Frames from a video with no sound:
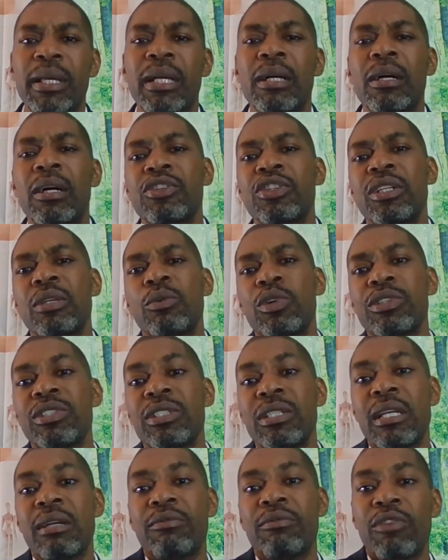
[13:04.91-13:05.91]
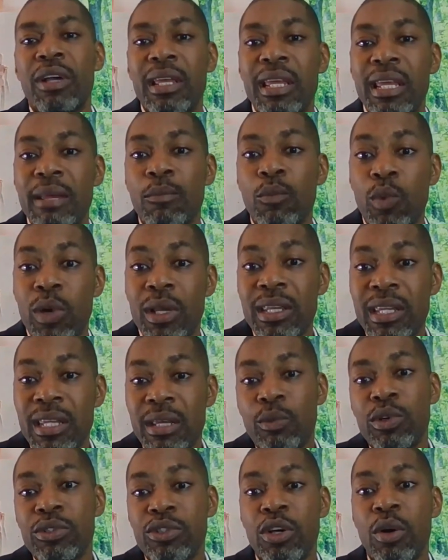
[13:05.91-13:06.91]
because she was there for him when
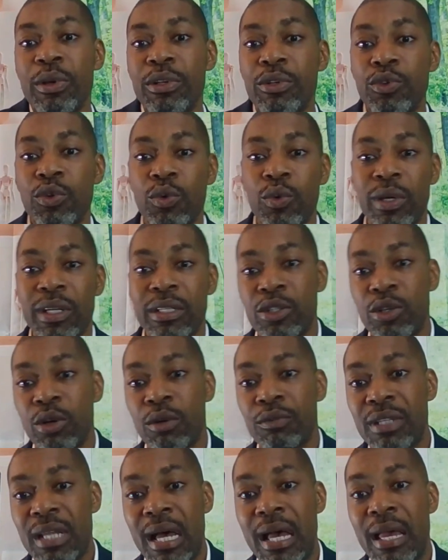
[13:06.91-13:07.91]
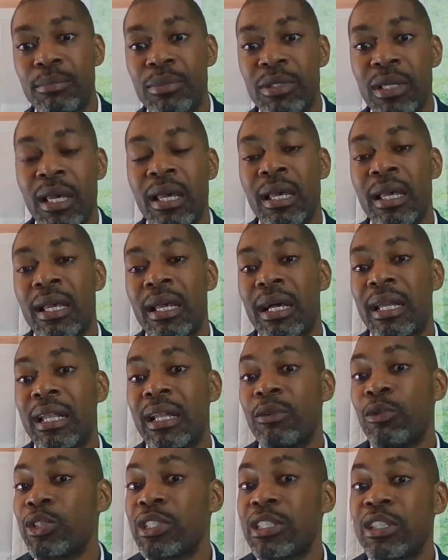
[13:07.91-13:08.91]
he was going through his tough times. And
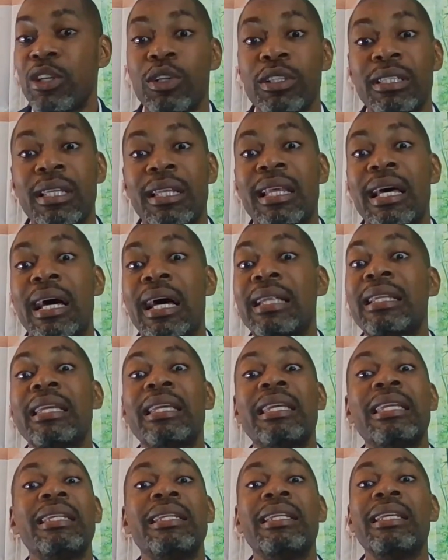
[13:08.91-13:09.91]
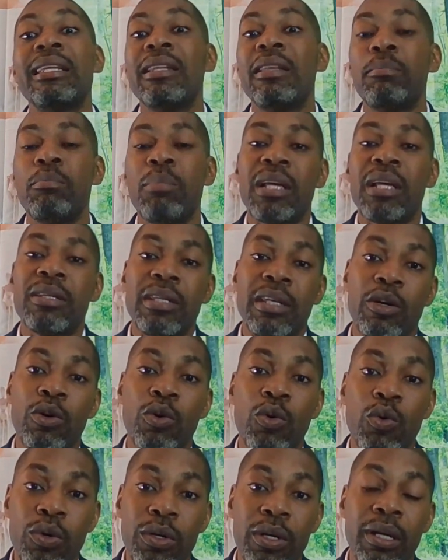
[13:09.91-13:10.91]
as a result of that, he did the best he
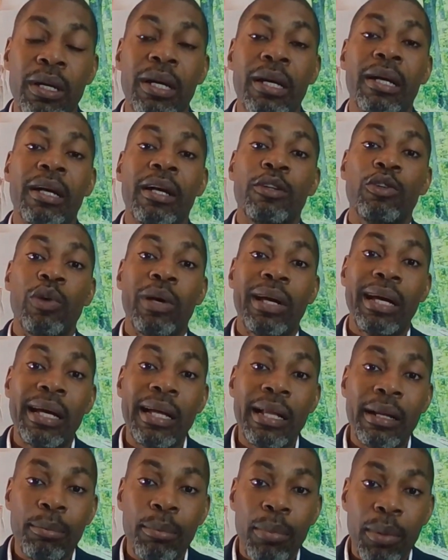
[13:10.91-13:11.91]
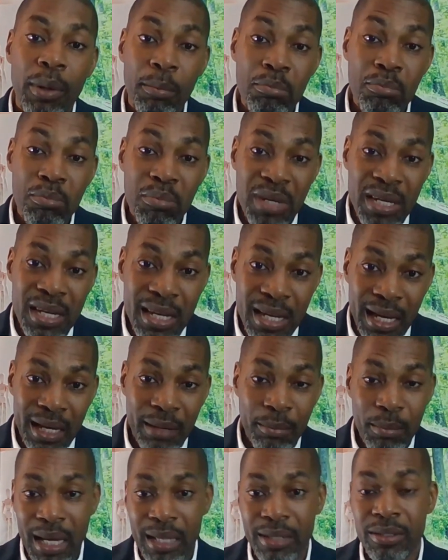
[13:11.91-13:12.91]
could to help me
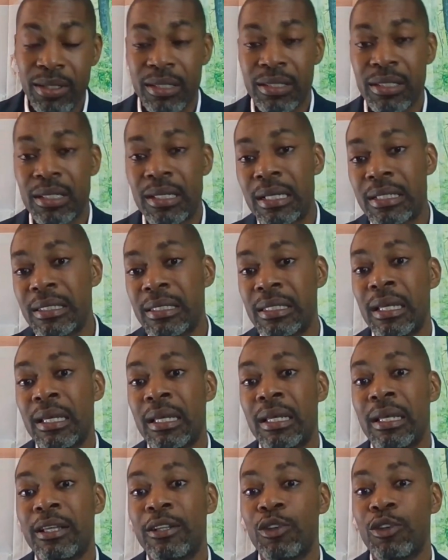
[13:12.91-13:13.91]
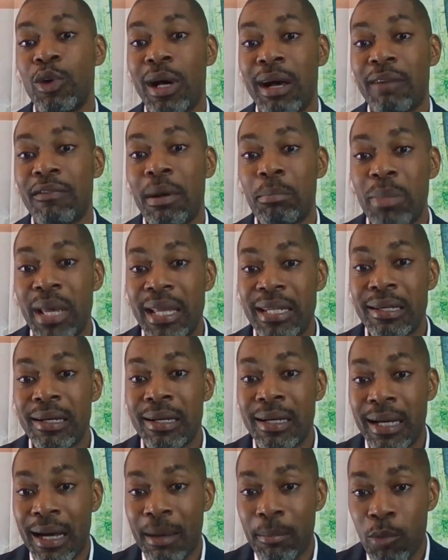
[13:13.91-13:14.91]
and my sisters to have a
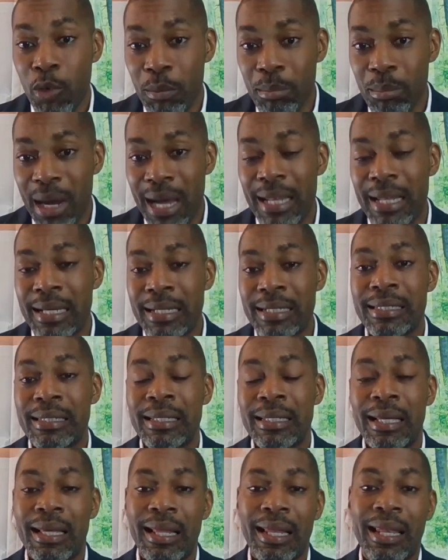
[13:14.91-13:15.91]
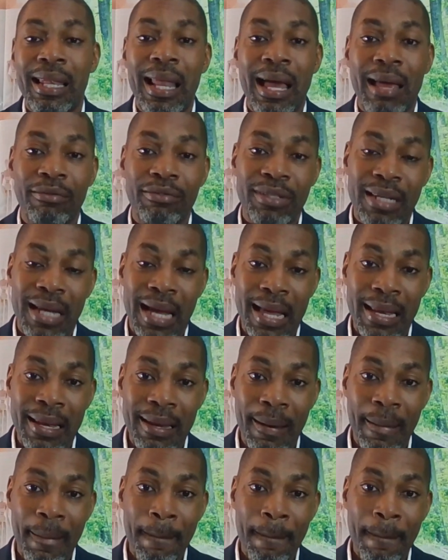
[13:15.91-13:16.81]
better, a more balanced lifestyle.